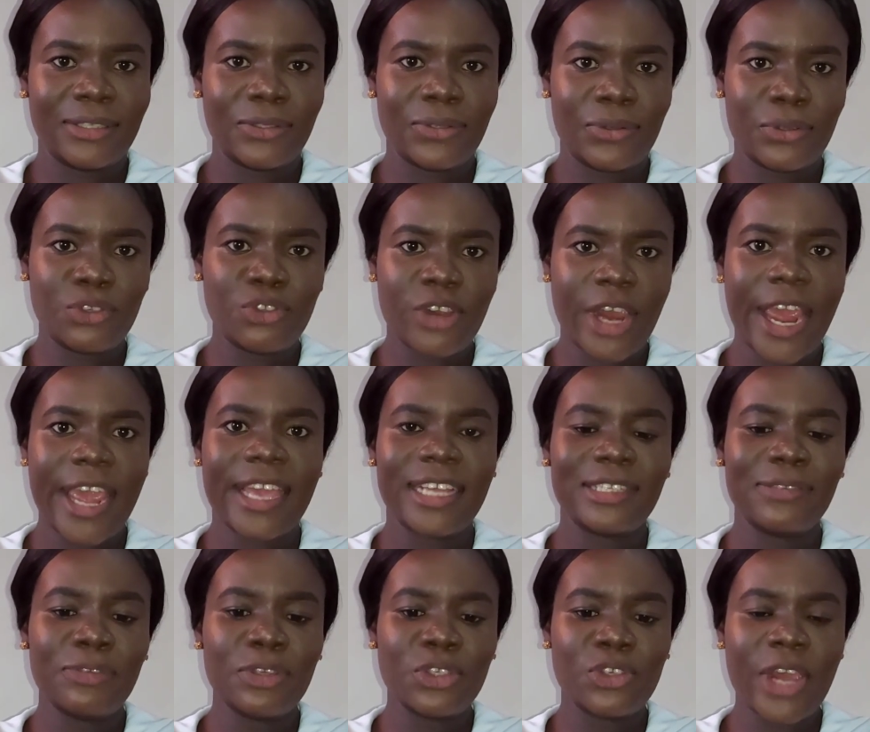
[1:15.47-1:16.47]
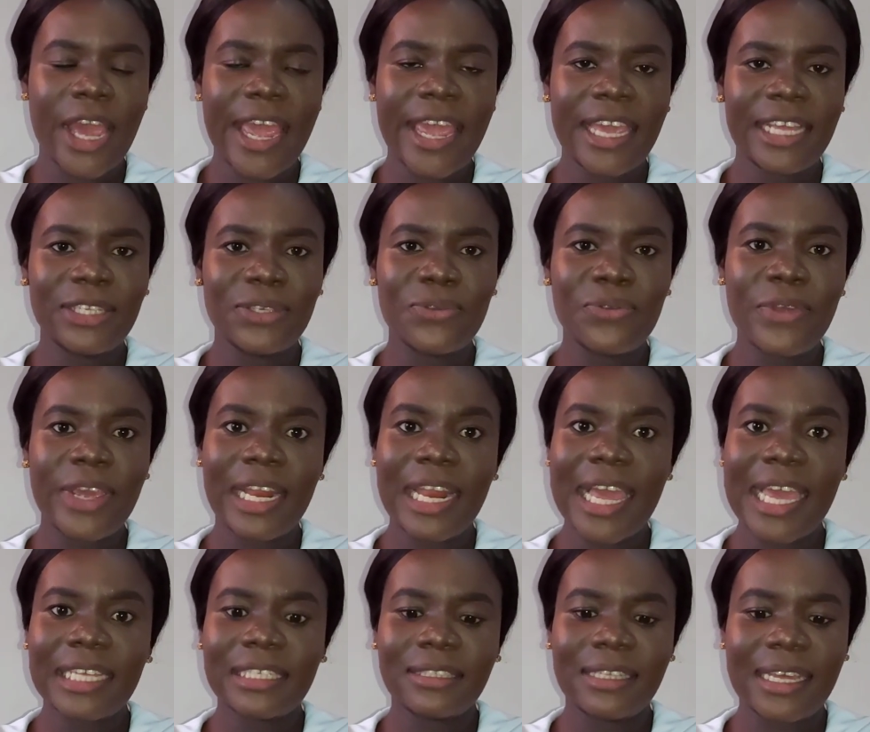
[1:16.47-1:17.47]
So try it. If you try it, you
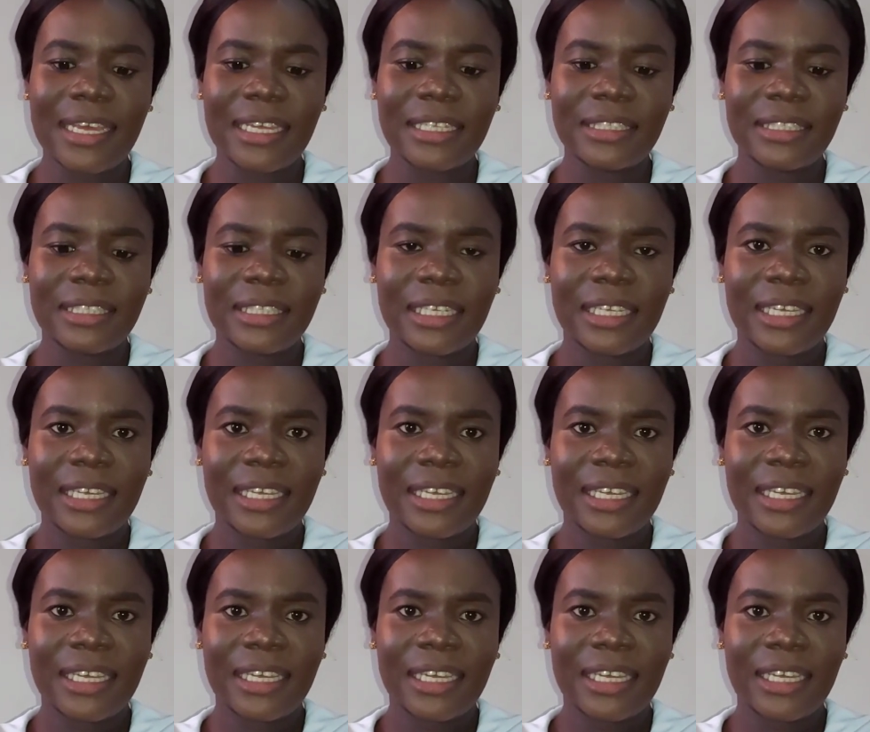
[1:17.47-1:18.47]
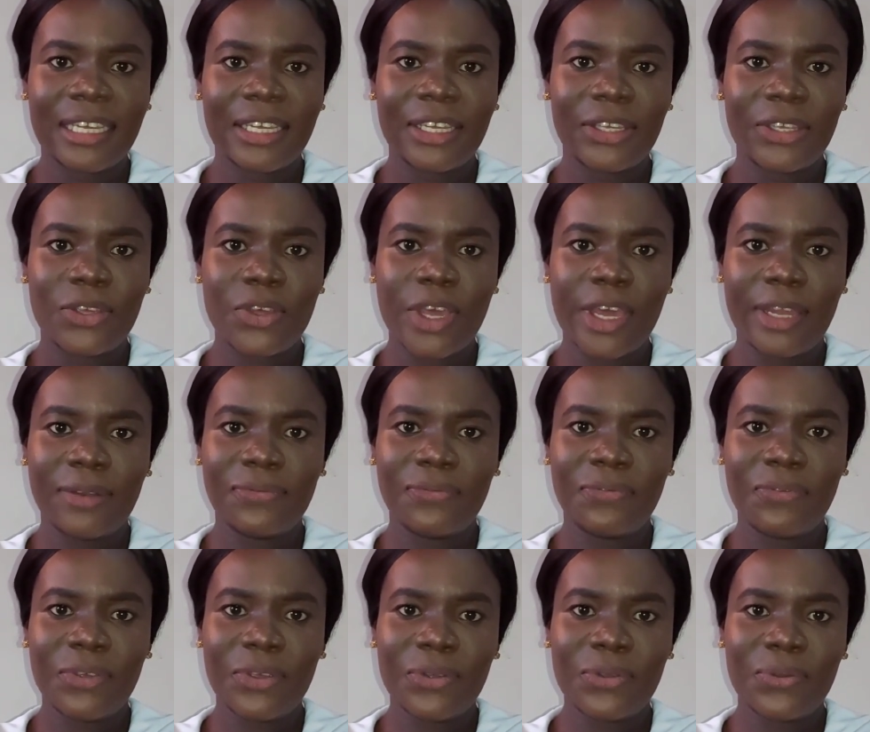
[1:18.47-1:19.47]
realize that you can
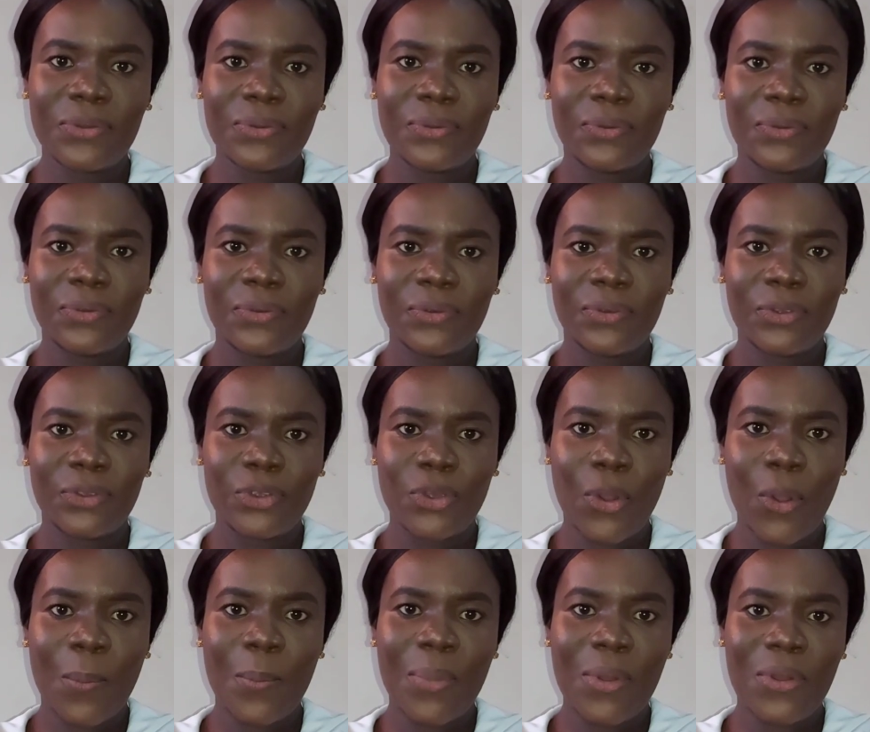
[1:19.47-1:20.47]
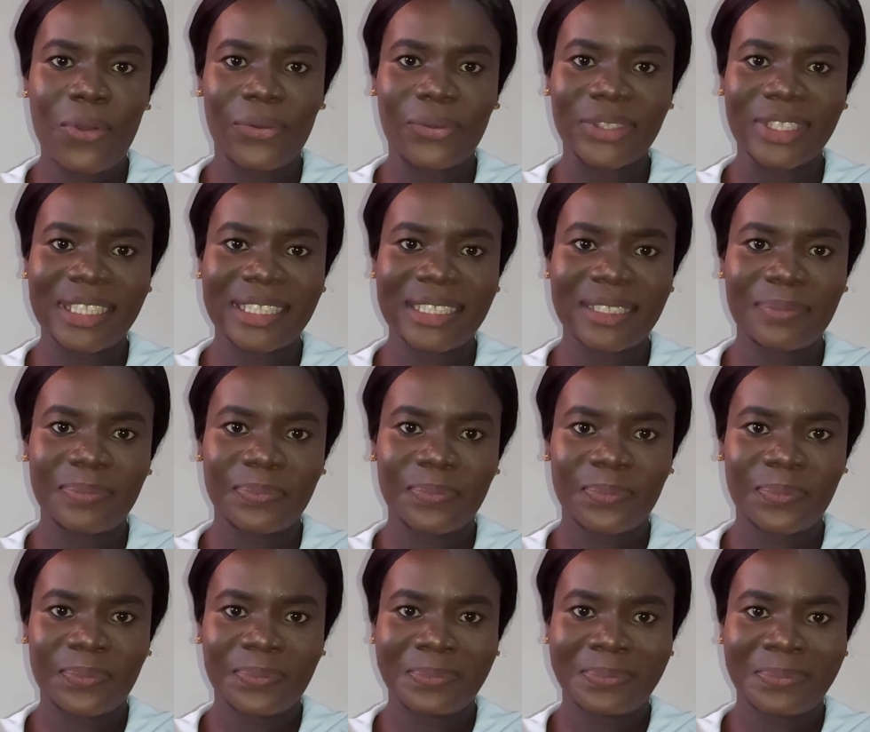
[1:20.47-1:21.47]
feel your pulse.
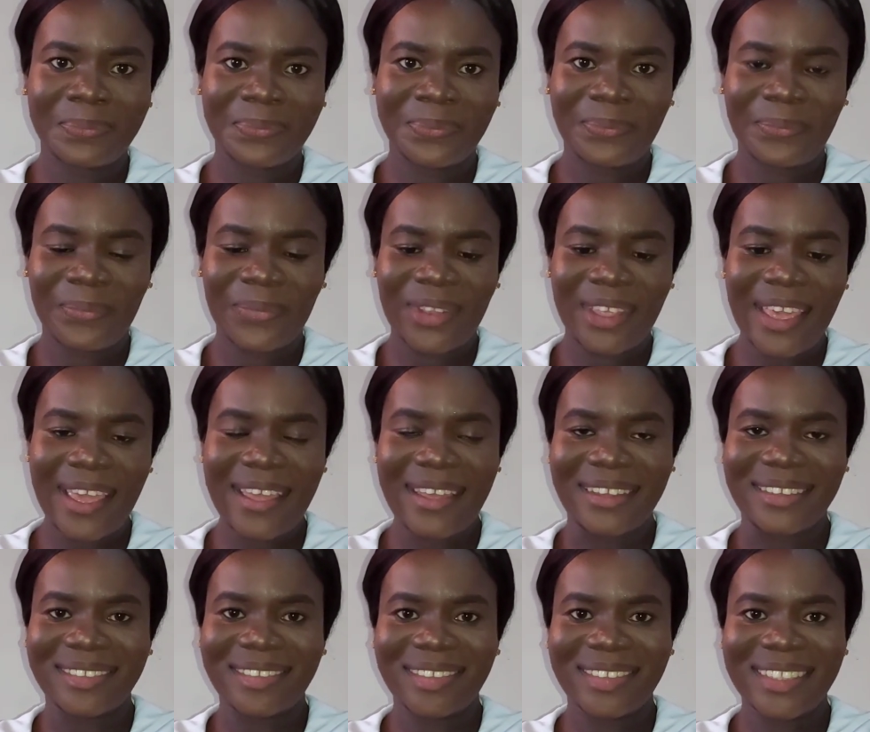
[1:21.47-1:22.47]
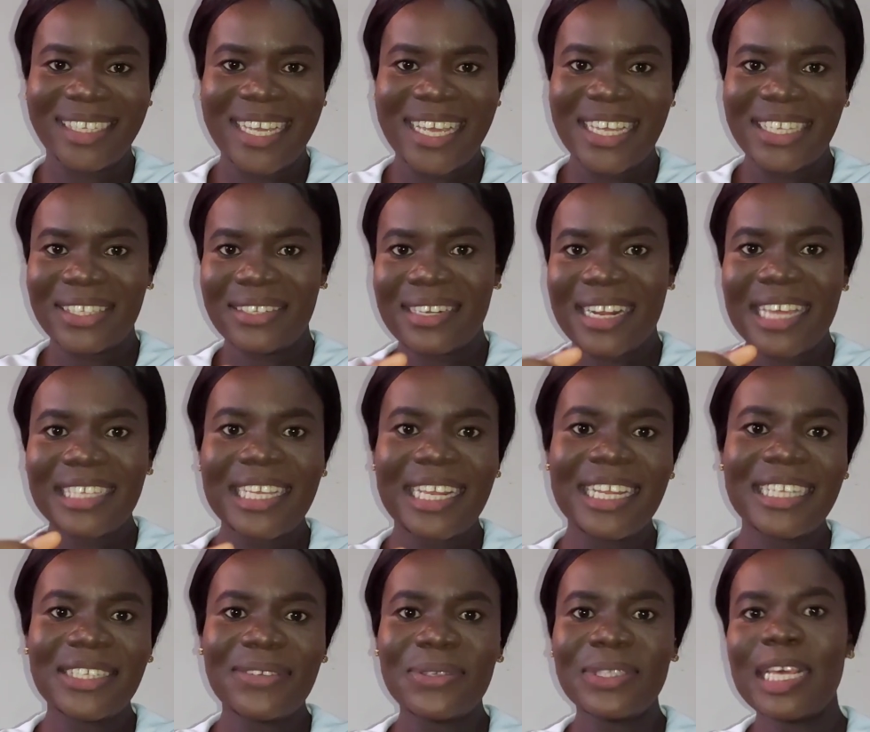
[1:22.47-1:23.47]
Yeah, so that's a
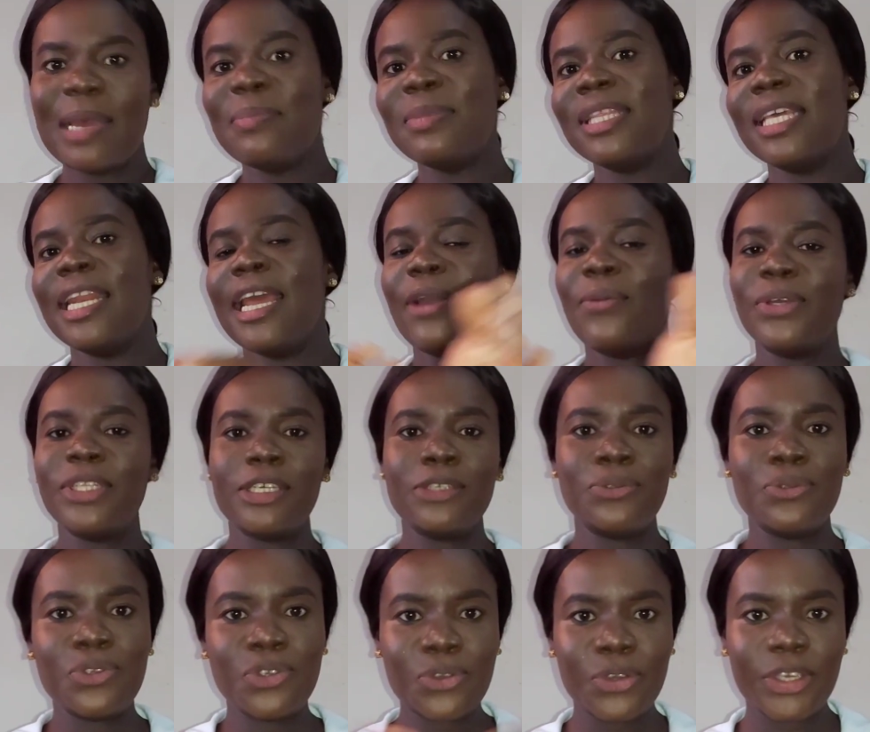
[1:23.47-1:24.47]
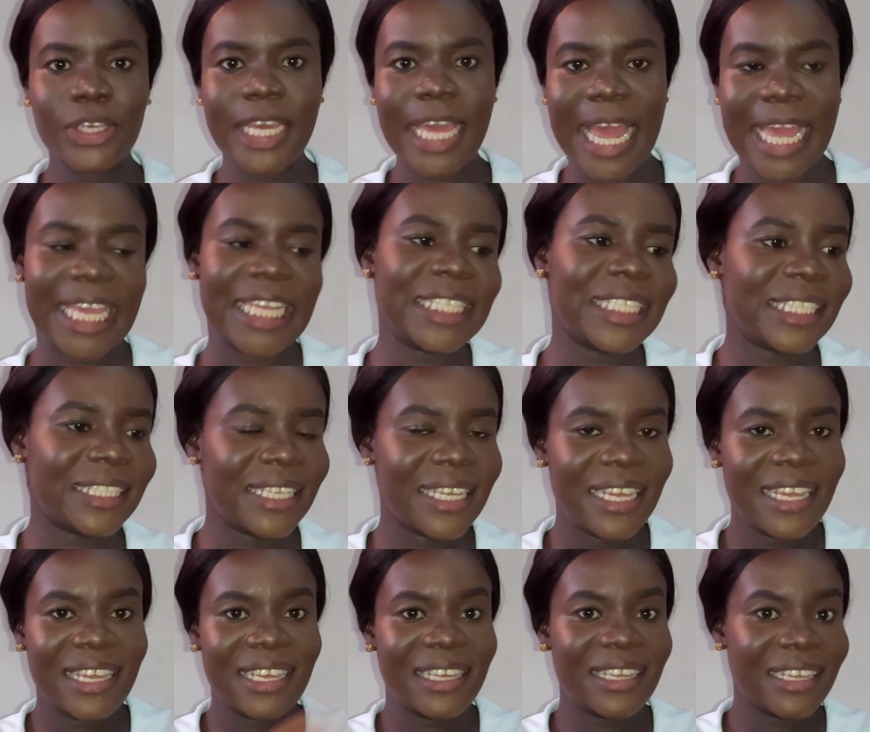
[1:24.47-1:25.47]
little something I wanted to show you guys.
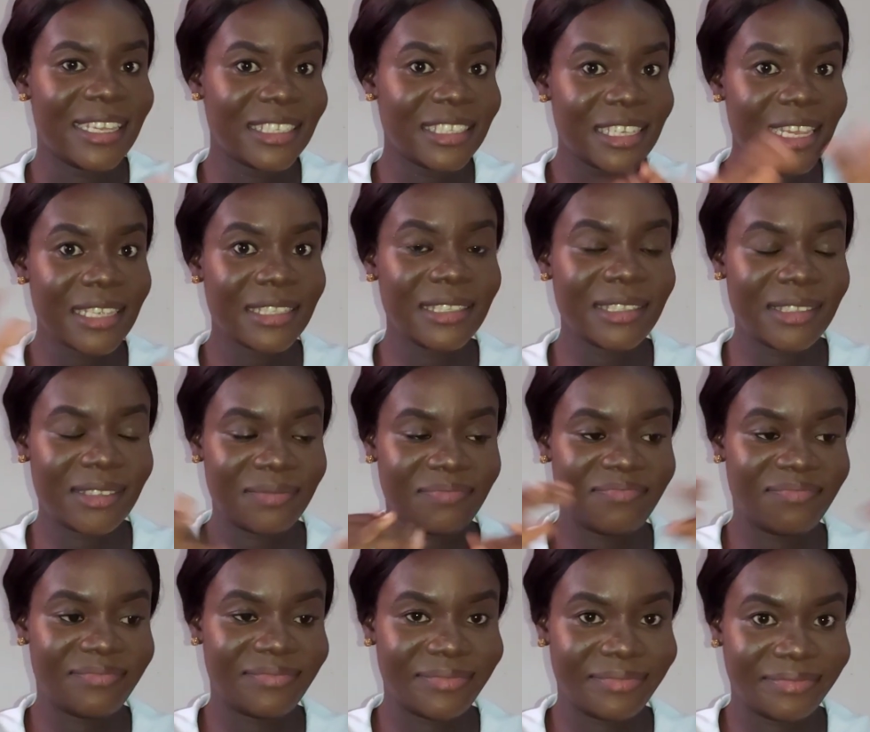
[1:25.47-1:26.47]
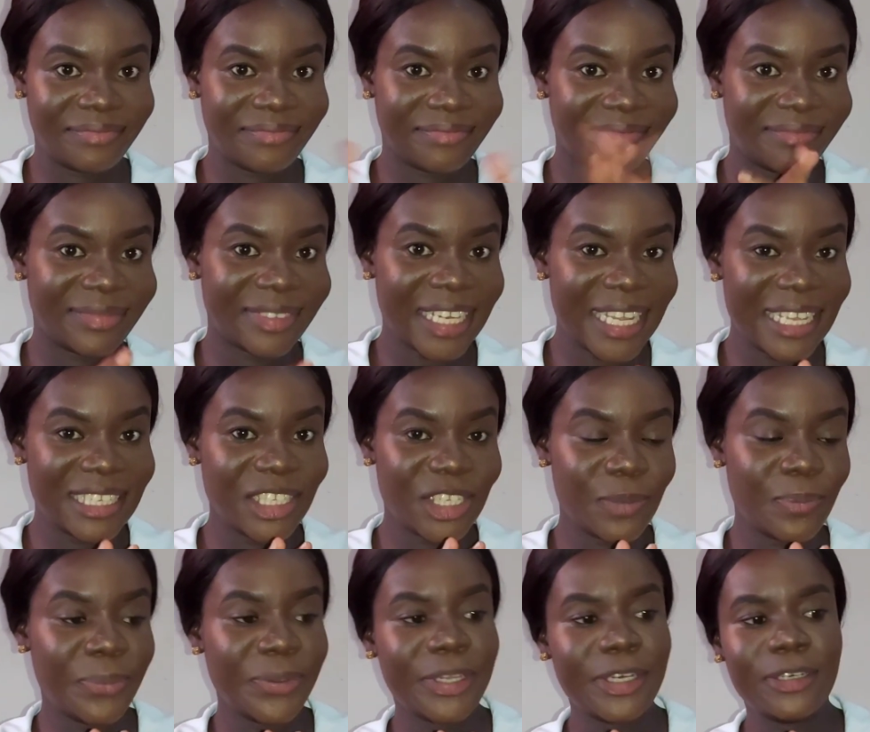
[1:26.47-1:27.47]
It's just a
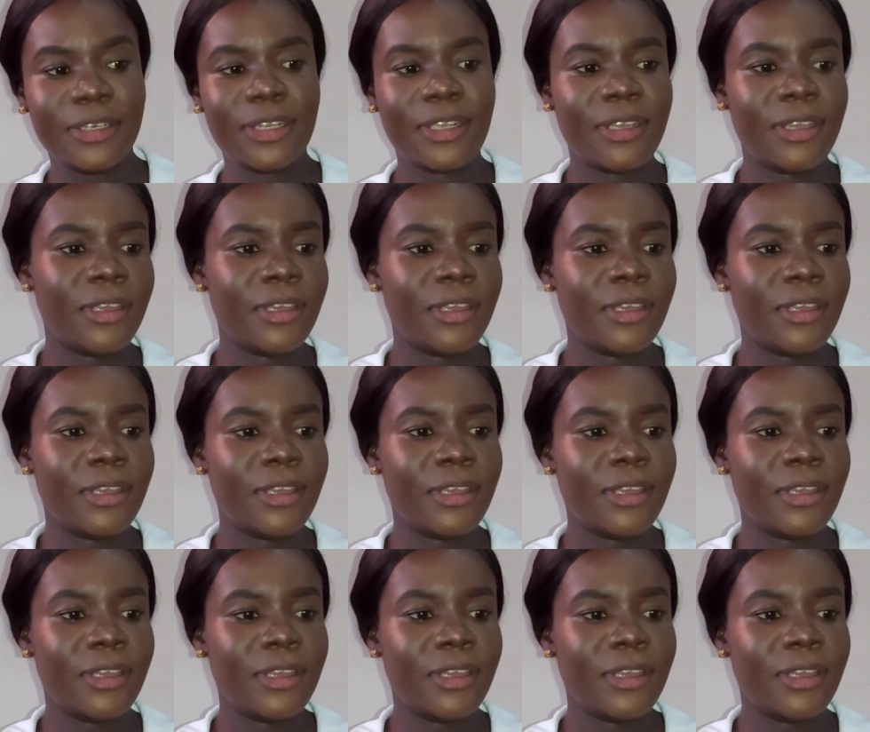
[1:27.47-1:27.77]
chip in.